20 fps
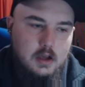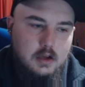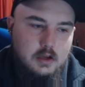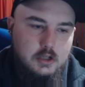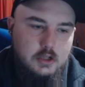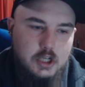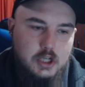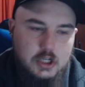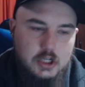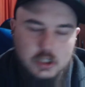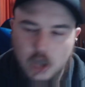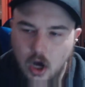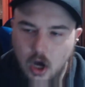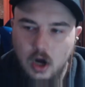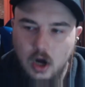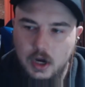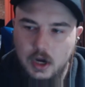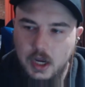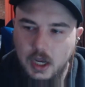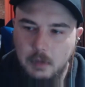just
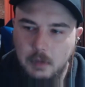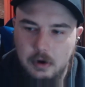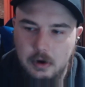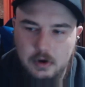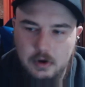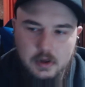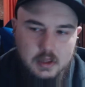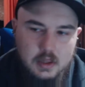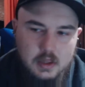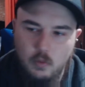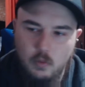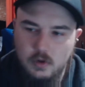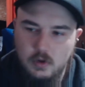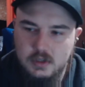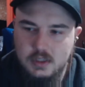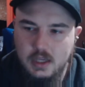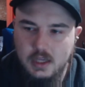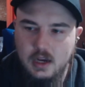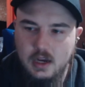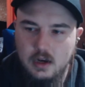talking about it and then
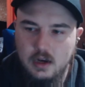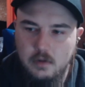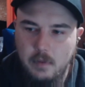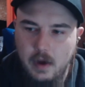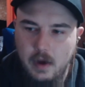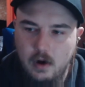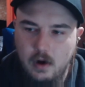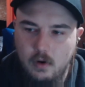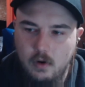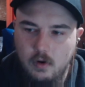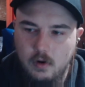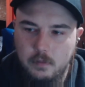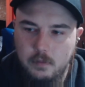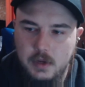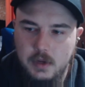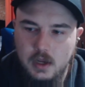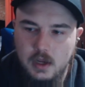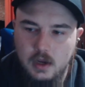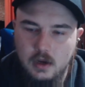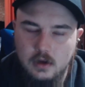once they get into power
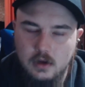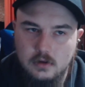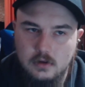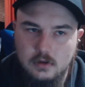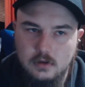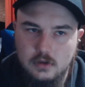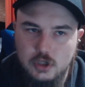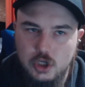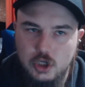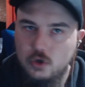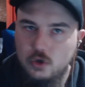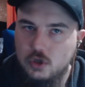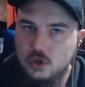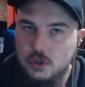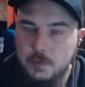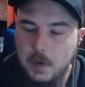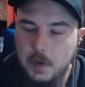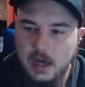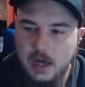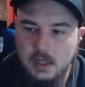being too
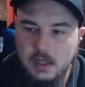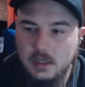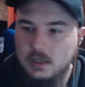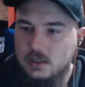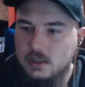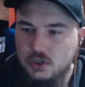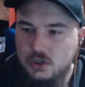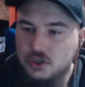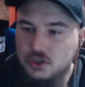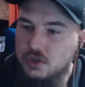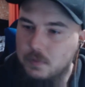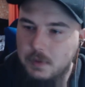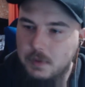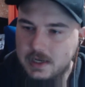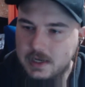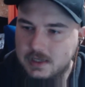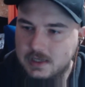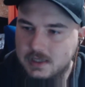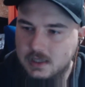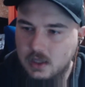spineless and just
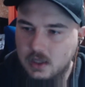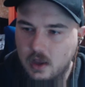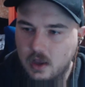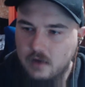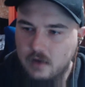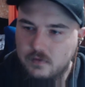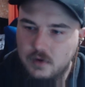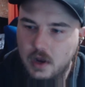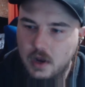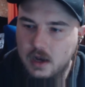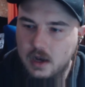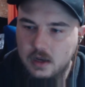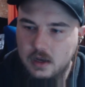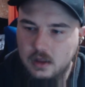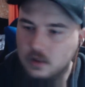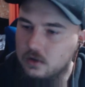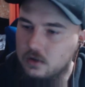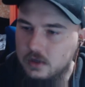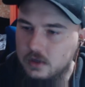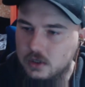appeasing the left on any
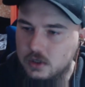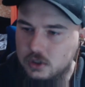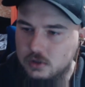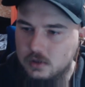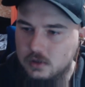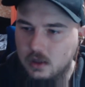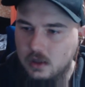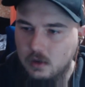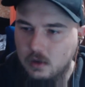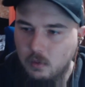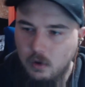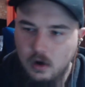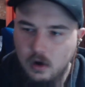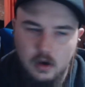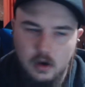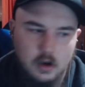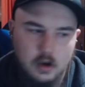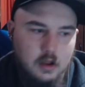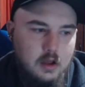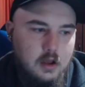little issue that they
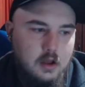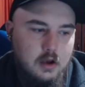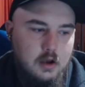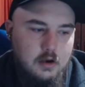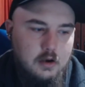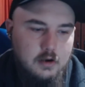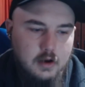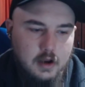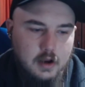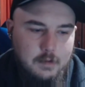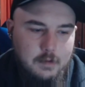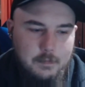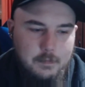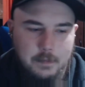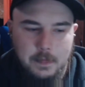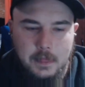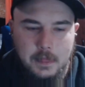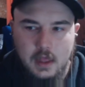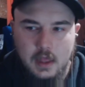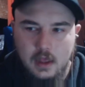want, right?
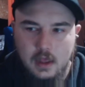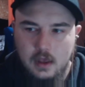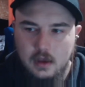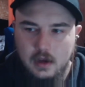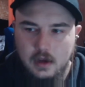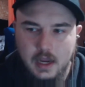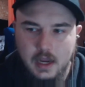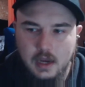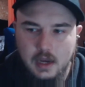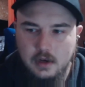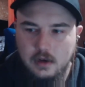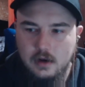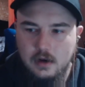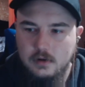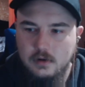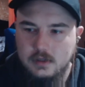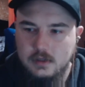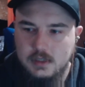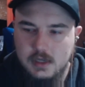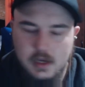Again, you
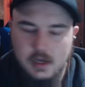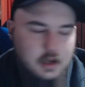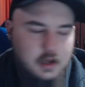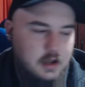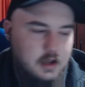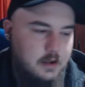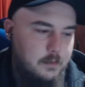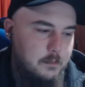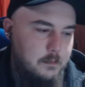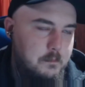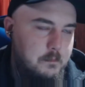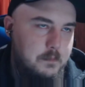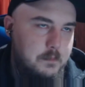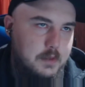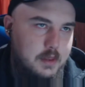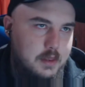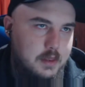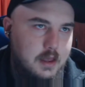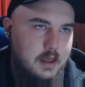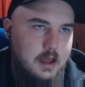know, it's like...
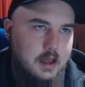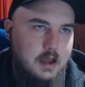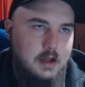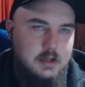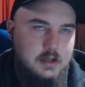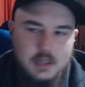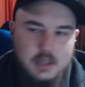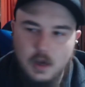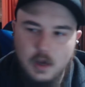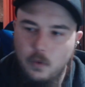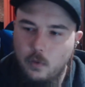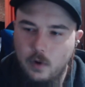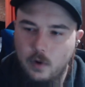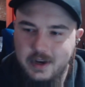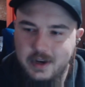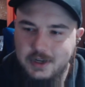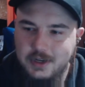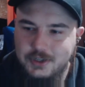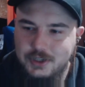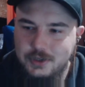it's that one
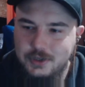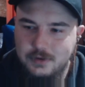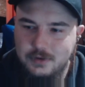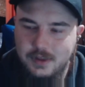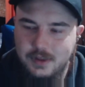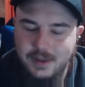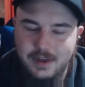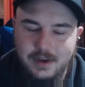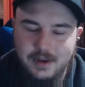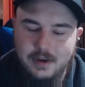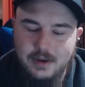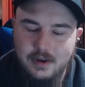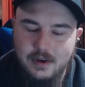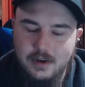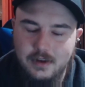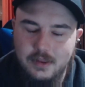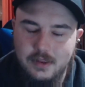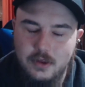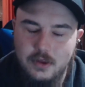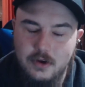issue,
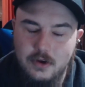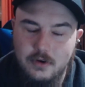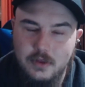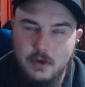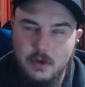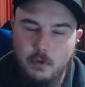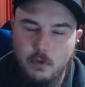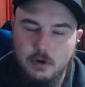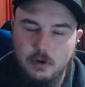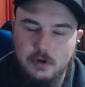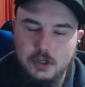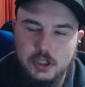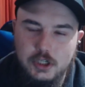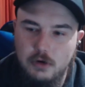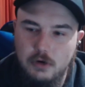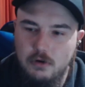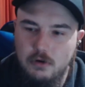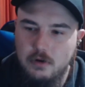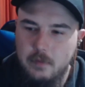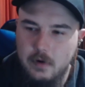or that one
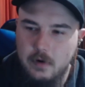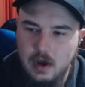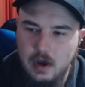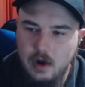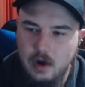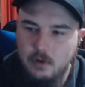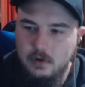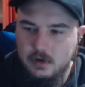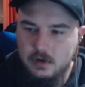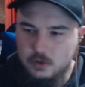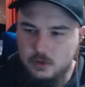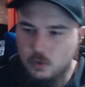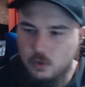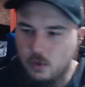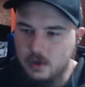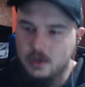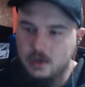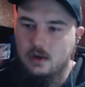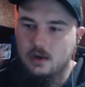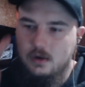joke about how in
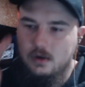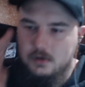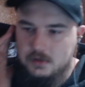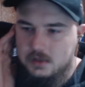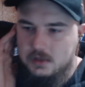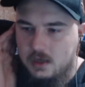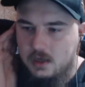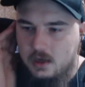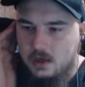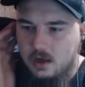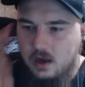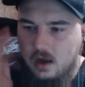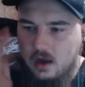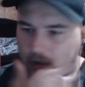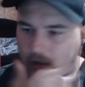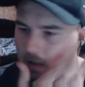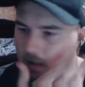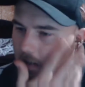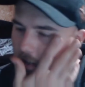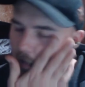20 years the